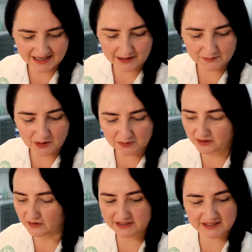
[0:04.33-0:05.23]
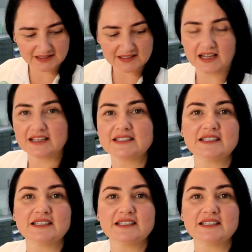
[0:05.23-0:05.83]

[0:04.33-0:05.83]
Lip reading: and what we're going to discuss